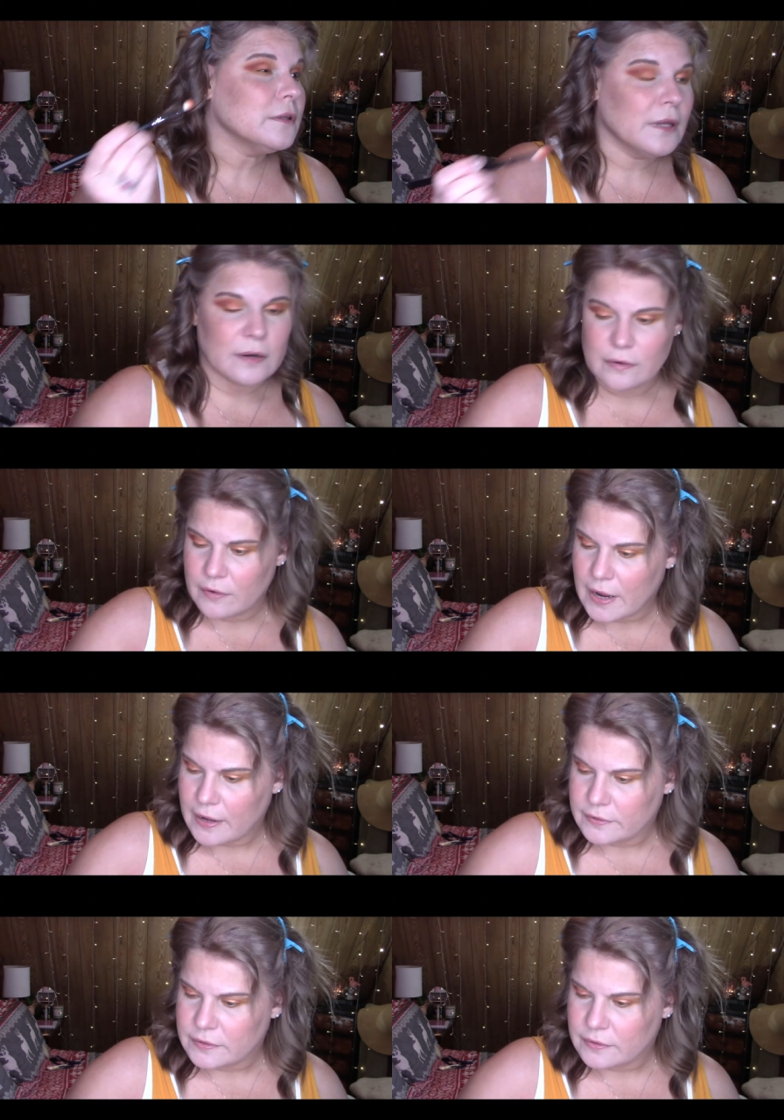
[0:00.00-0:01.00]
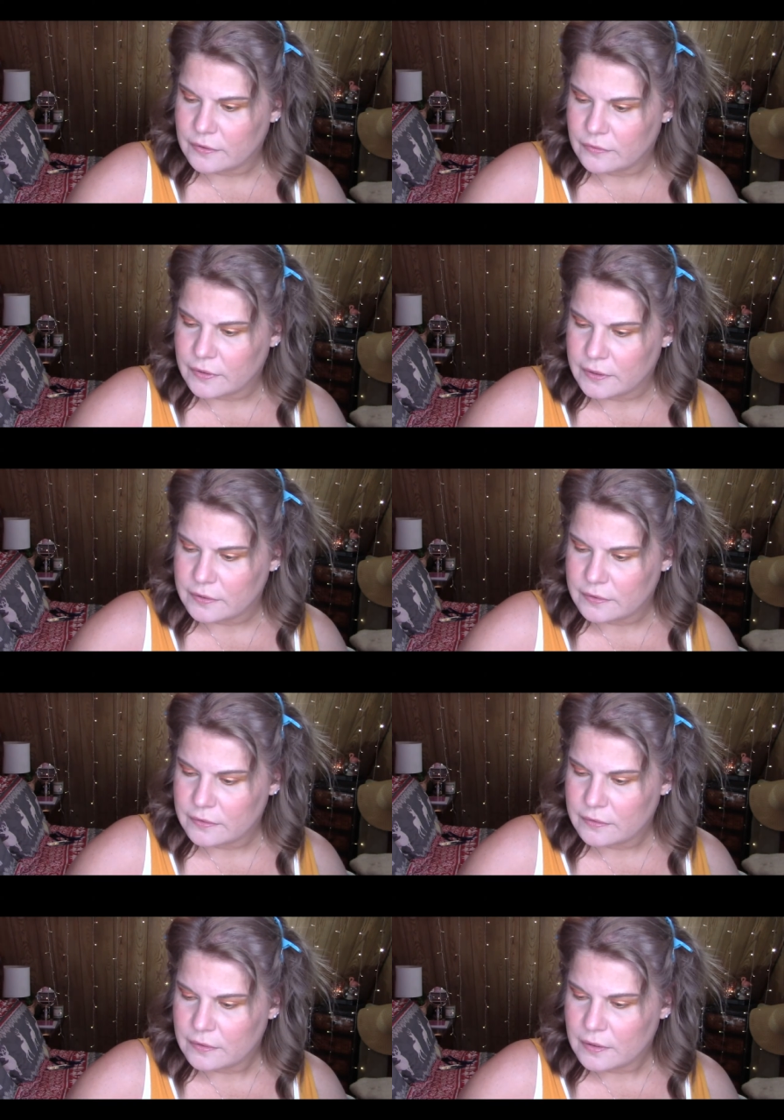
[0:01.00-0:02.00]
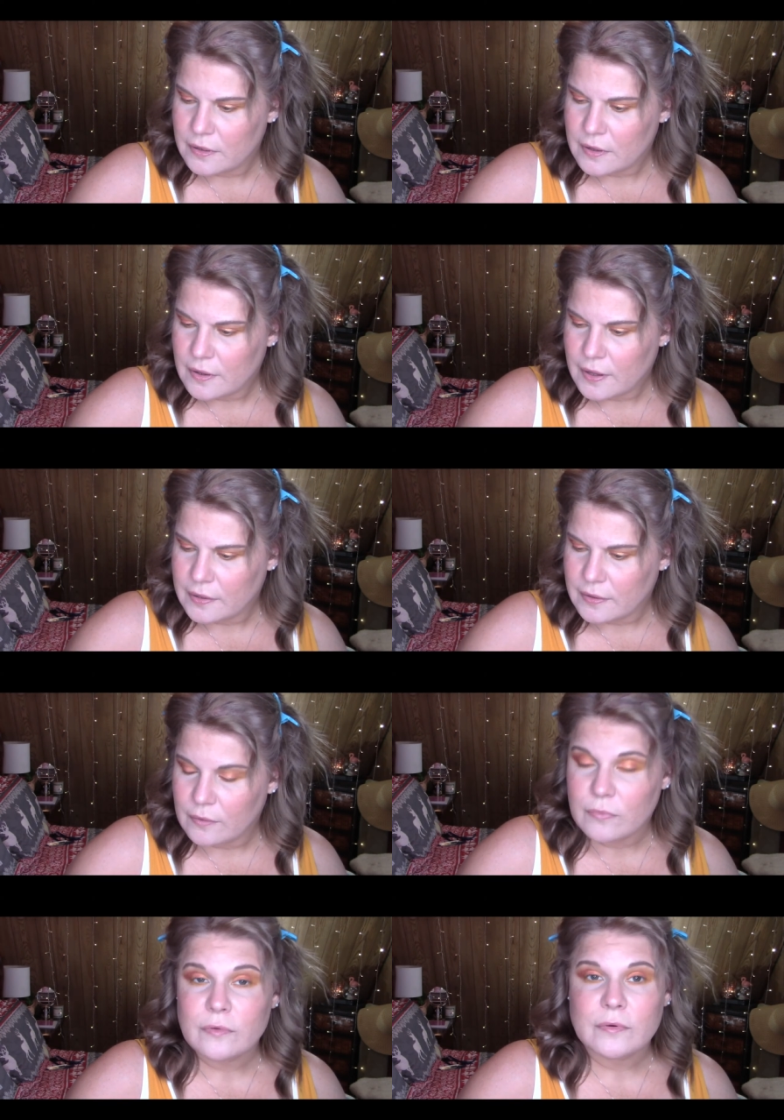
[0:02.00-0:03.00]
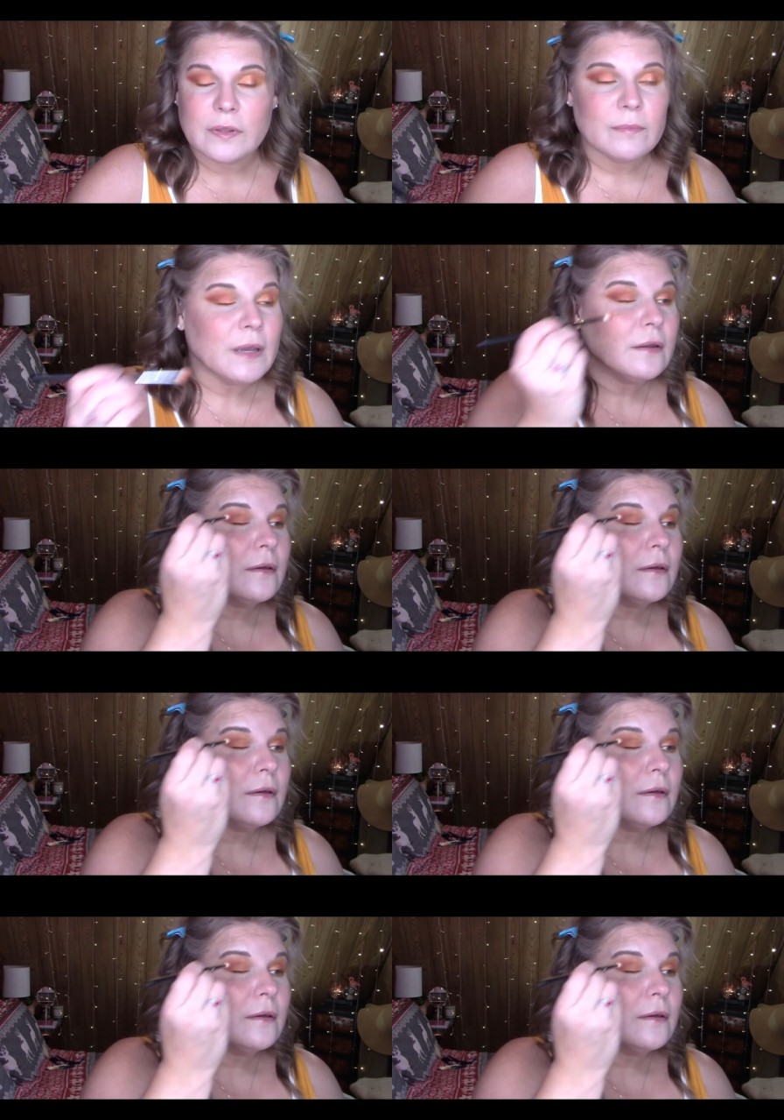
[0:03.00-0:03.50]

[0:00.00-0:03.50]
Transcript: that it'll add to the crease, I think will really make a